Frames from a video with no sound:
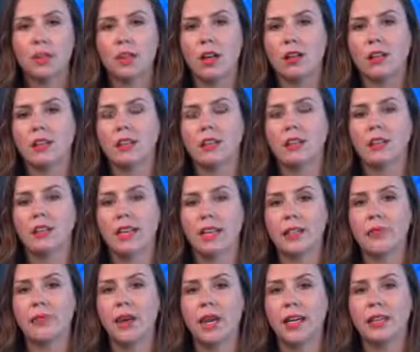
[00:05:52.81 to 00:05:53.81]
a lot of these
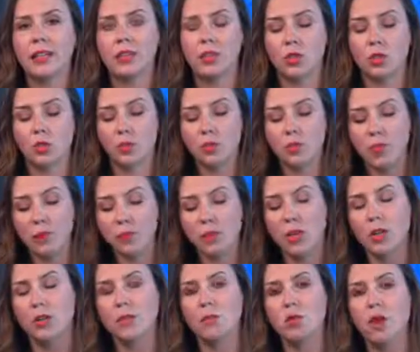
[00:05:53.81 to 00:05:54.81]
landmines to stump
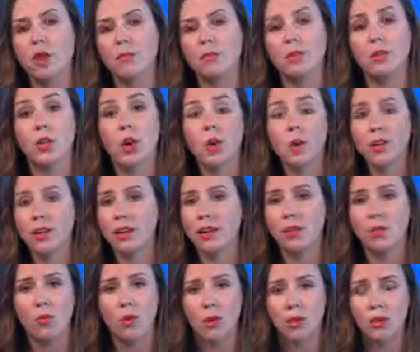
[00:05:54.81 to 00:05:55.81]
Donald Trump, knowing
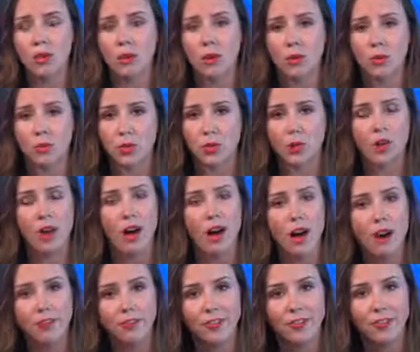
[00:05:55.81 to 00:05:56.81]
that once Trump took
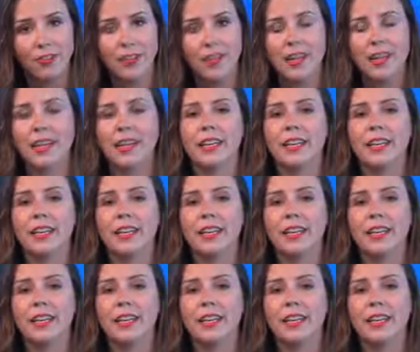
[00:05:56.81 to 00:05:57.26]
office,